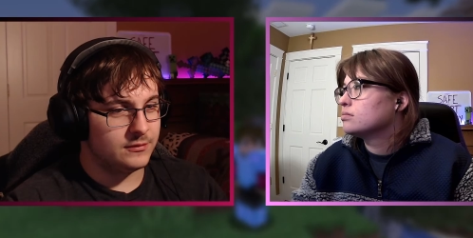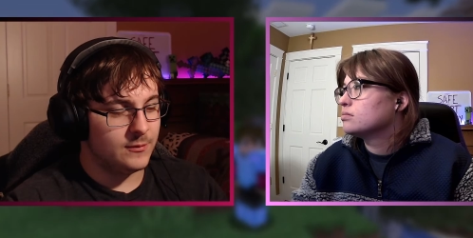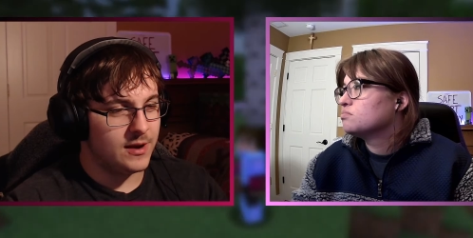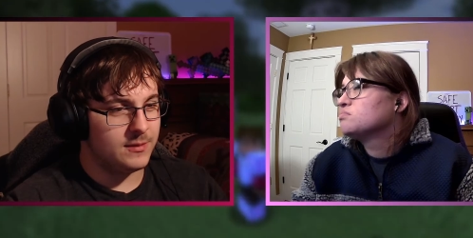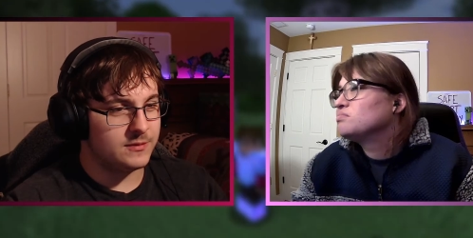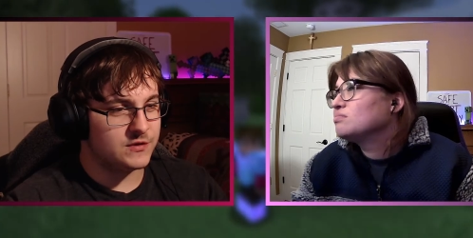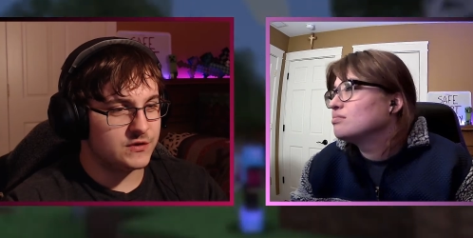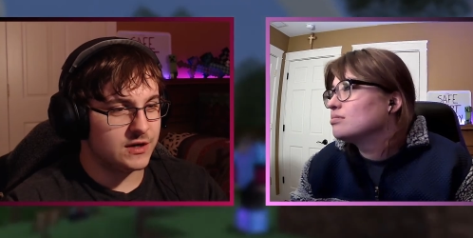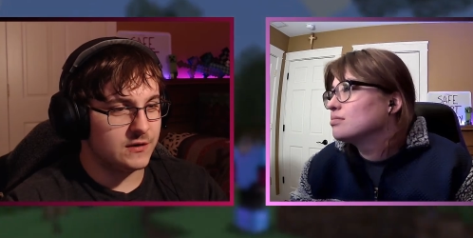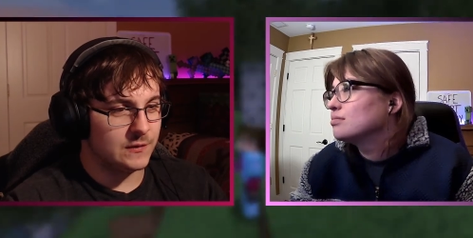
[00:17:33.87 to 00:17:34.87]
Speaker 1: Don't mind me. I'm
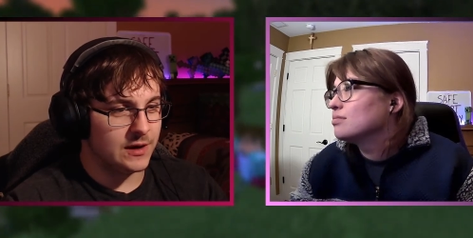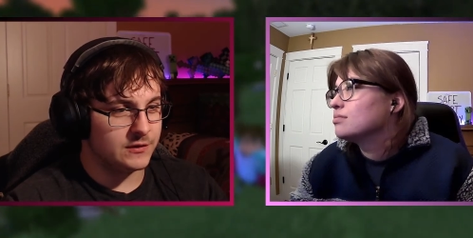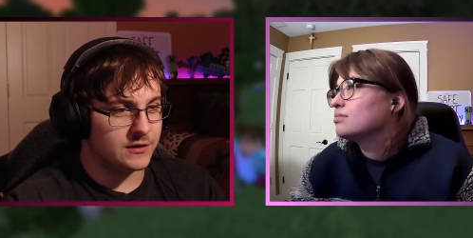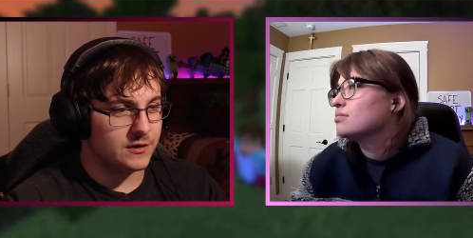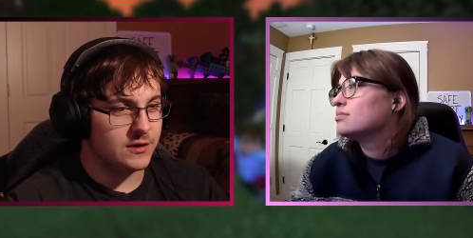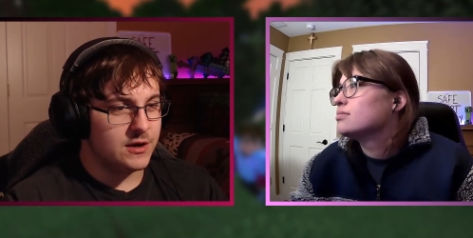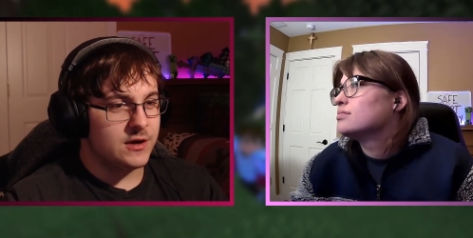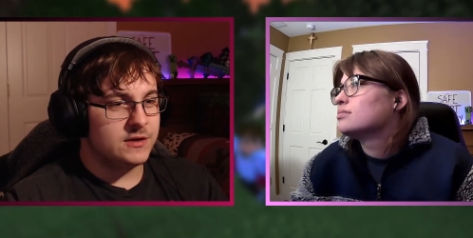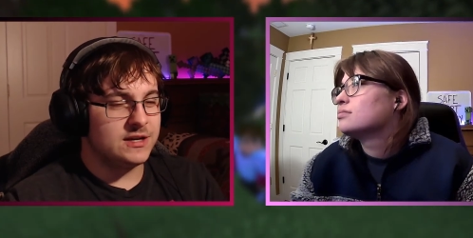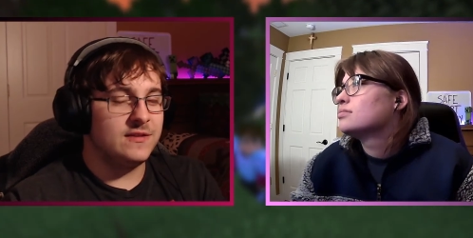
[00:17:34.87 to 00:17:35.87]
just trying to do an outro.
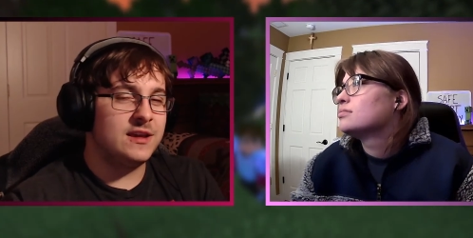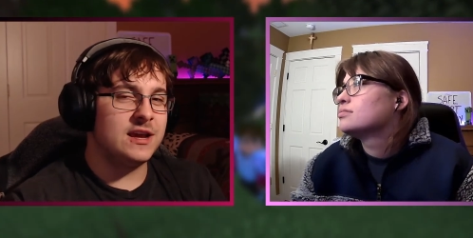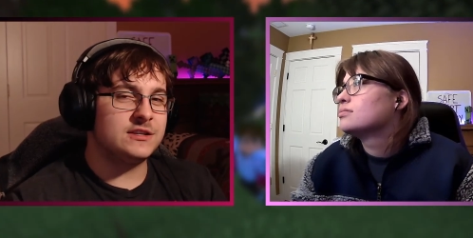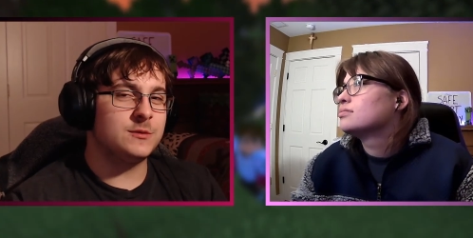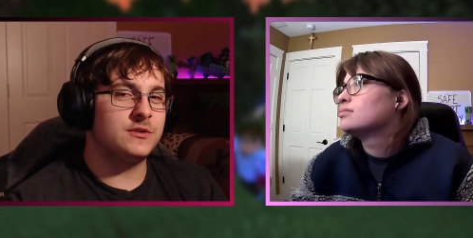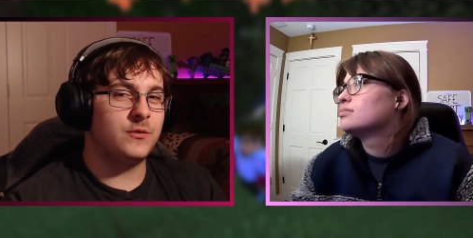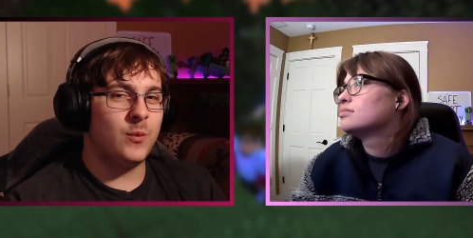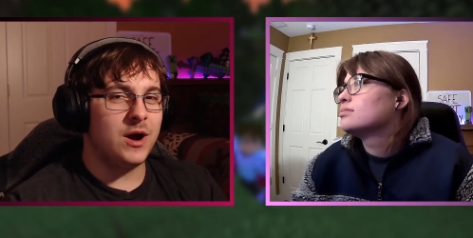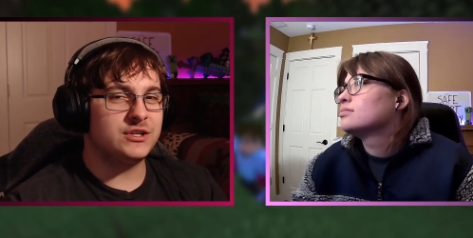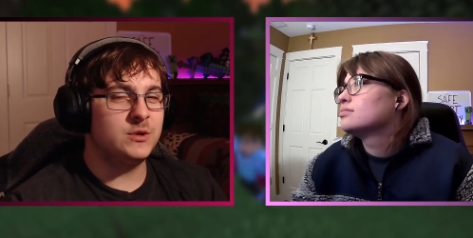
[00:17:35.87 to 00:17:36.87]
So yeah, thank you guys so much for
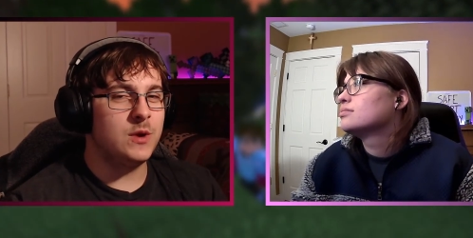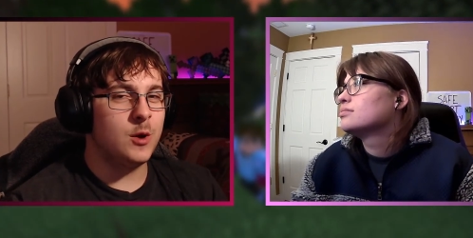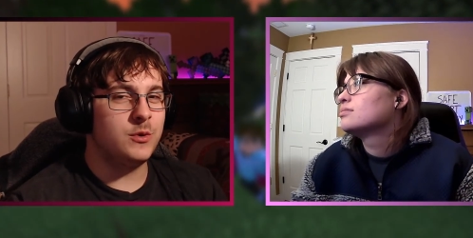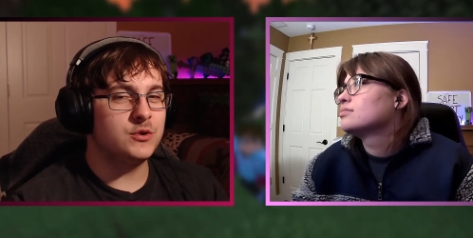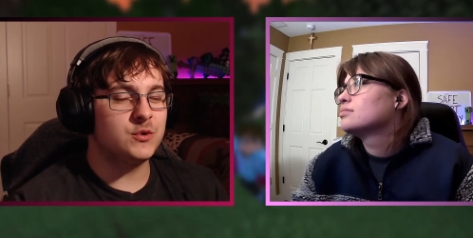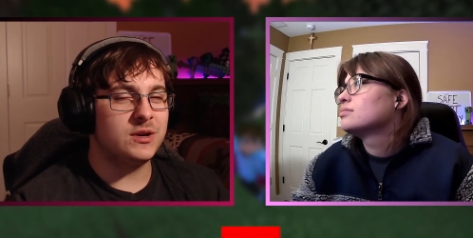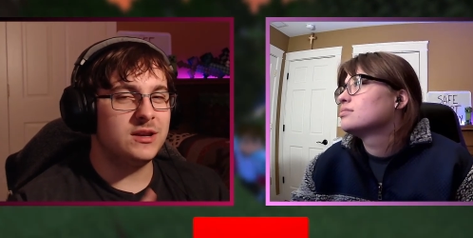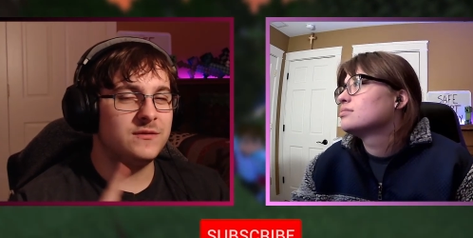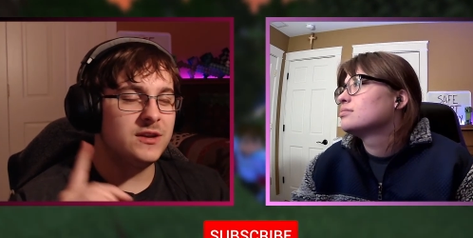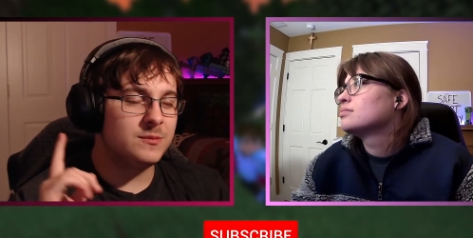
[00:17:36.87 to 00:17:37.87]
watching. We hope you enjoyed,
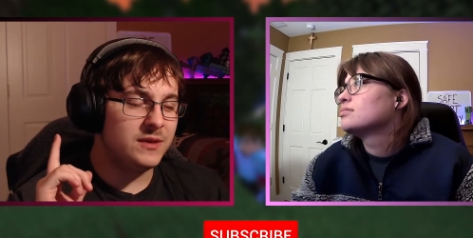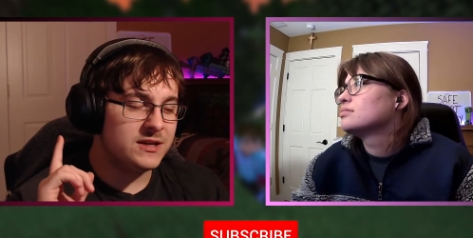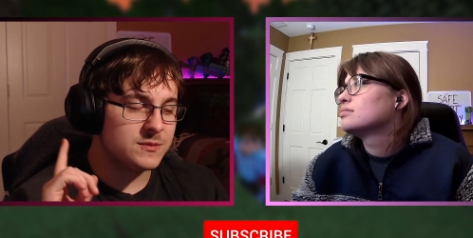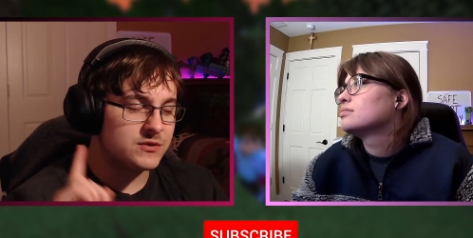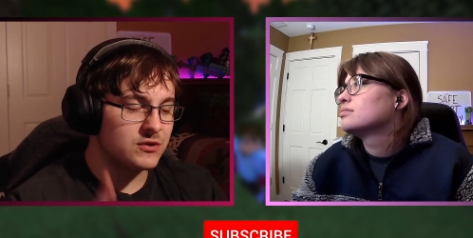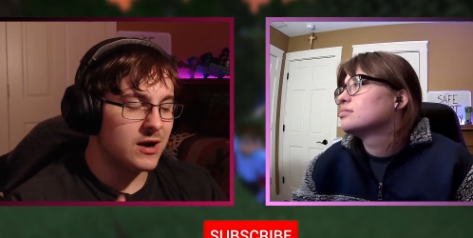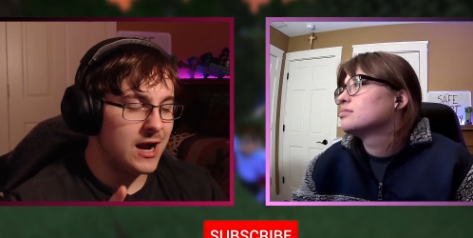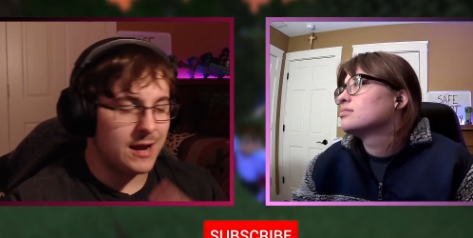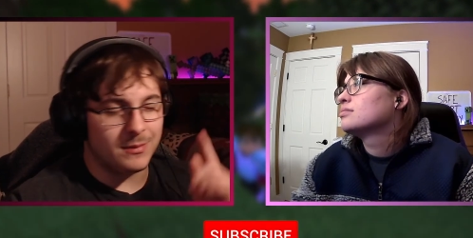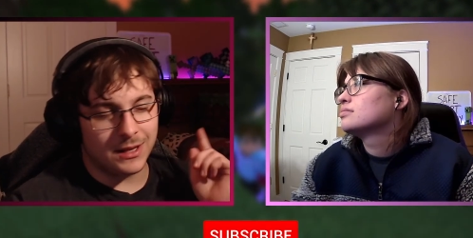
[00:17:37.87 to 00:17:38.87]
and if you did, please
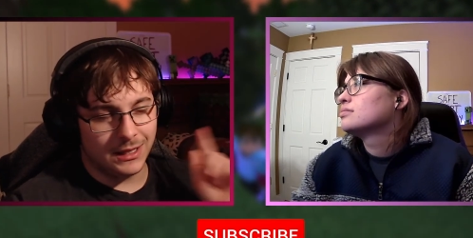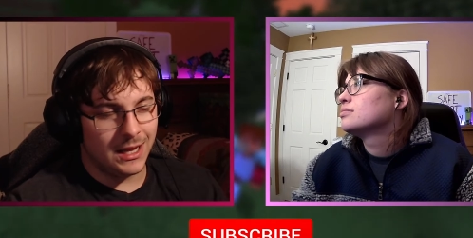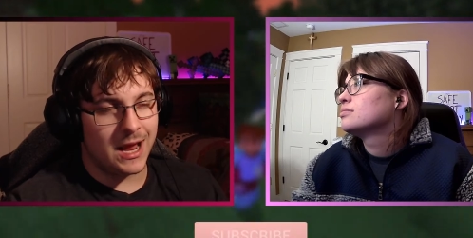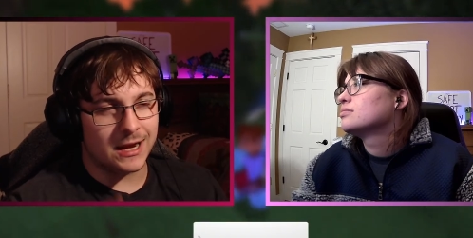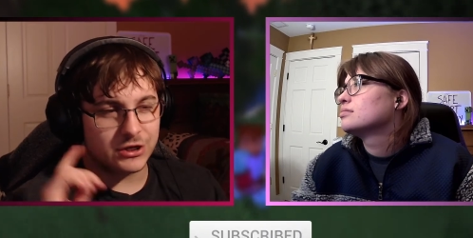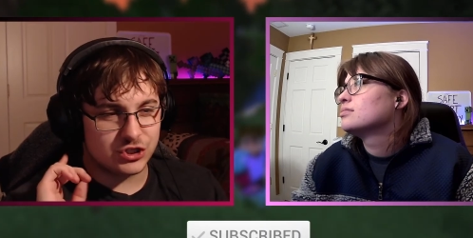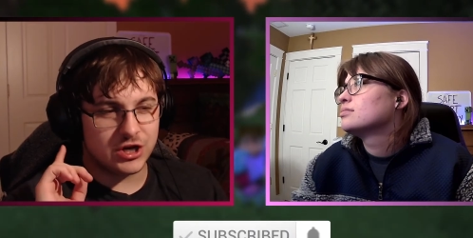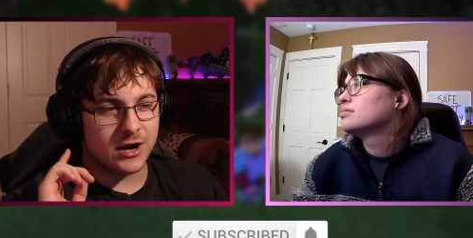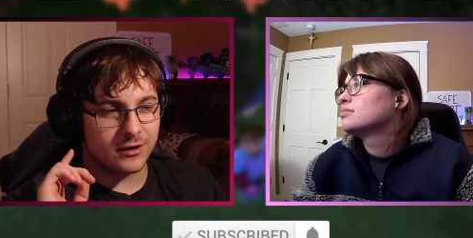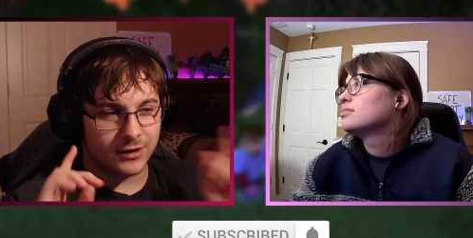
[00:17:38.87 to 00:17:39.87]
subscribe, like,
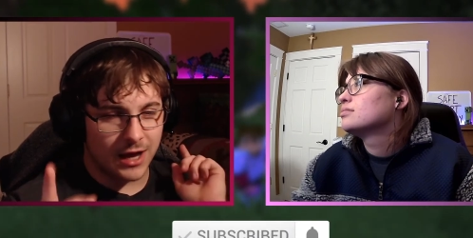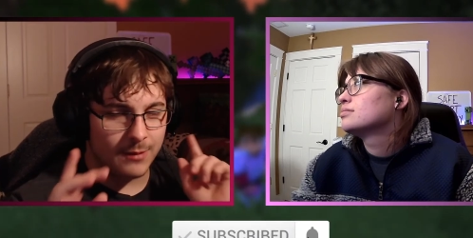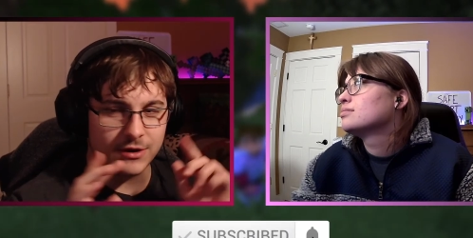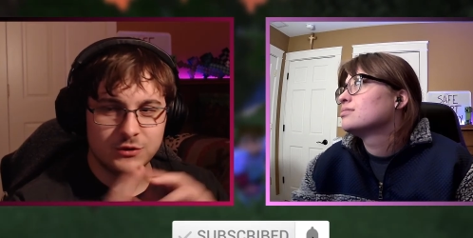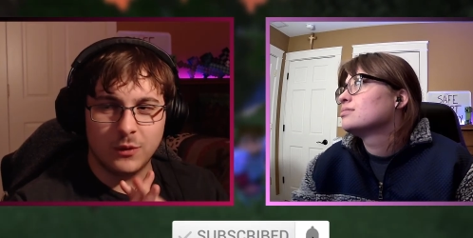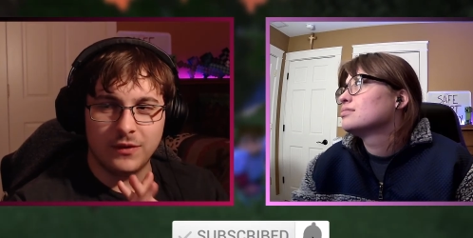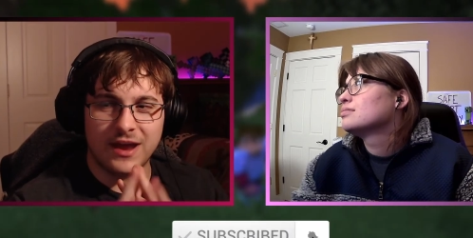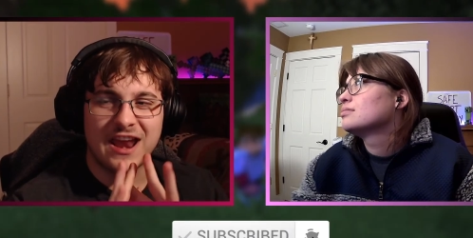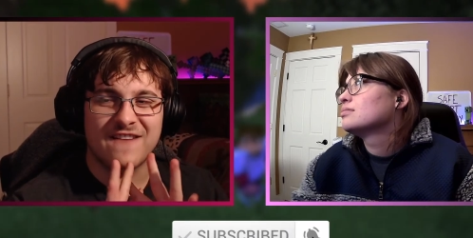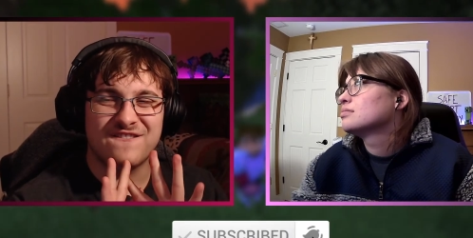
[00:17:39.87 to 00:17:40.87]
share, comment, do all
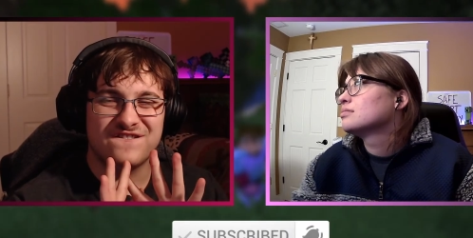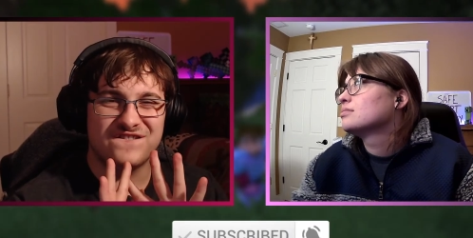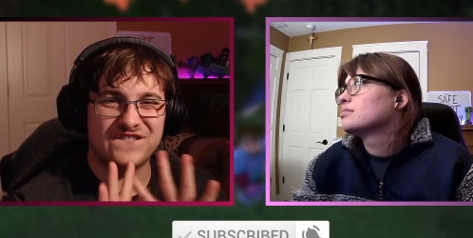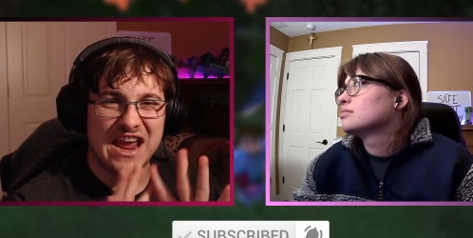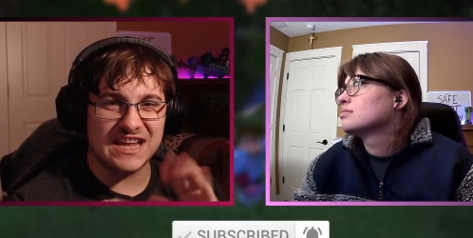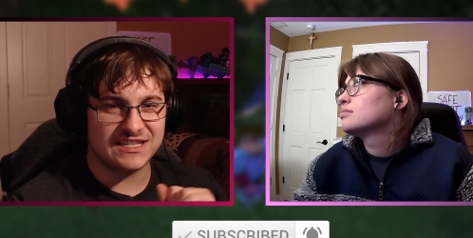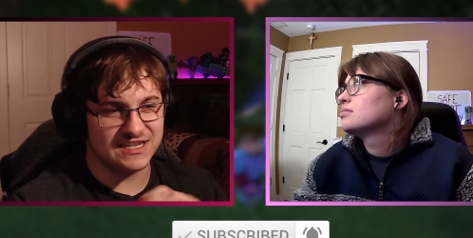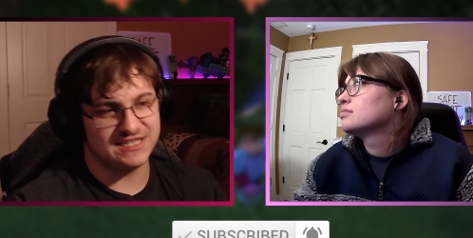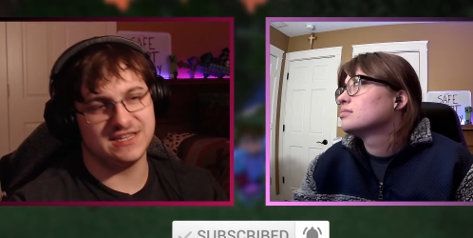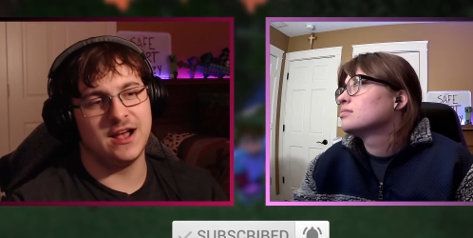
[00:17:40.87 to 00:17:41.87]
that
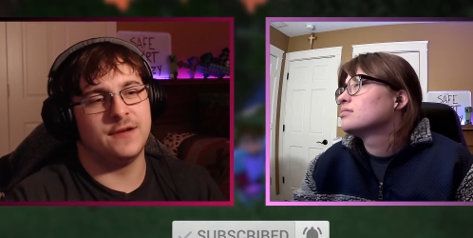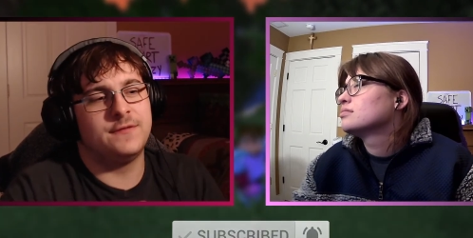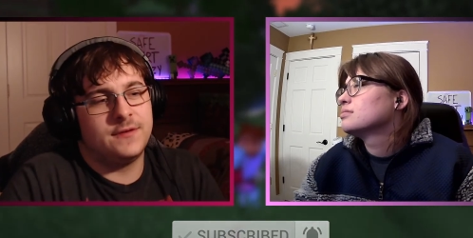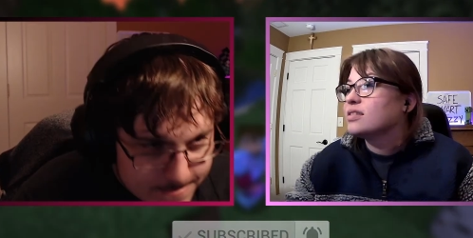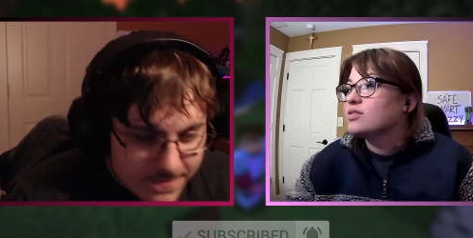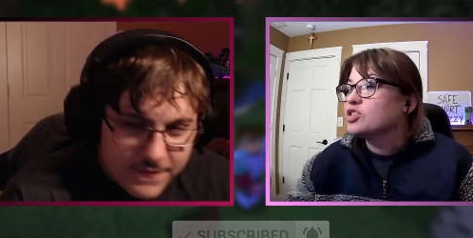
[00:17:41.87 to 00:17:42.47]
fancy stuff.